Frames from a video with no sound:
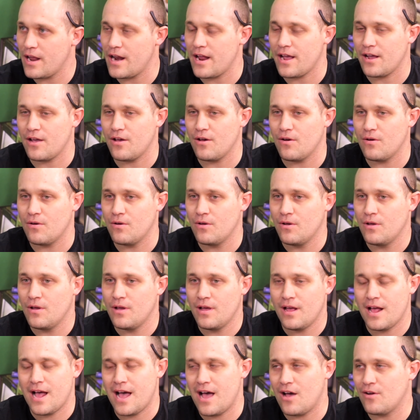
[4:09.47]
And I go,
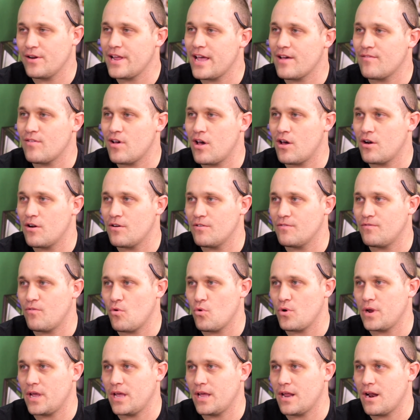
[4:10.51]
I only have one hundred
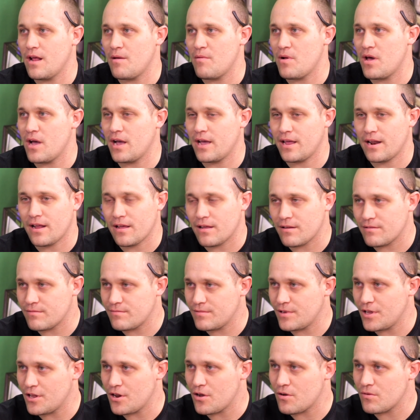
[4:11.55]
forty, and I'm not gonna,
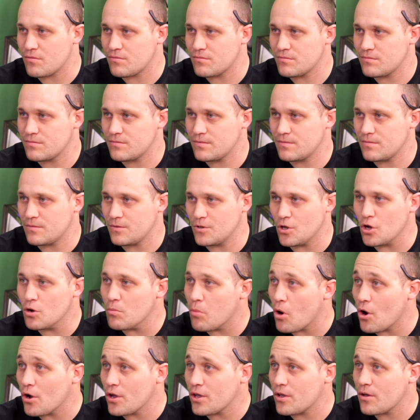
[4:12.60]
you know, lowball